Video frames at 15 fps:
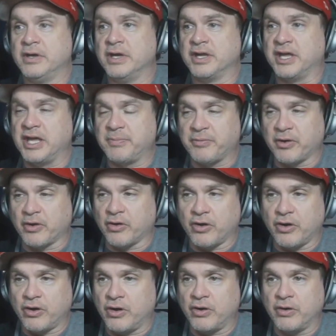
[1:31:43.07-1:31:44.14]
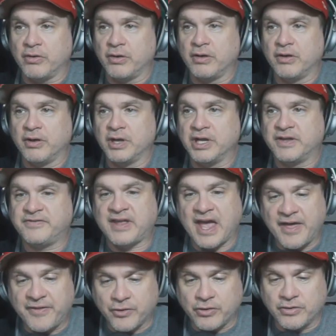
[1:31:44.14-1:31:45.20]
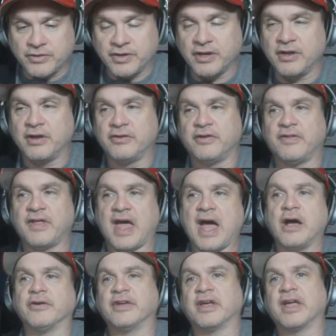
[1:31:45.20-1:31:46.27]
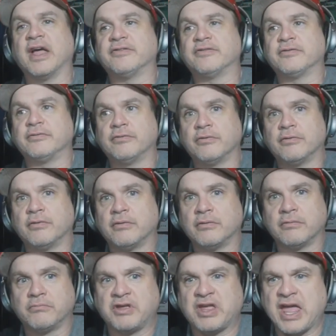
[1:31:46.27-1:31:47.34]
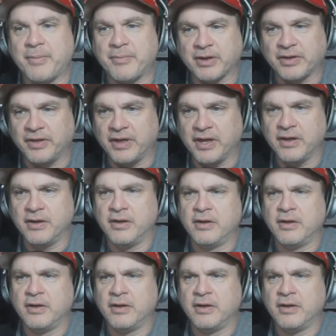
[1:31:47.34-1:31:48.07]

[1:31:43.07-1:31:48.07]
Keeping her tethered to the house, I guess, chemically.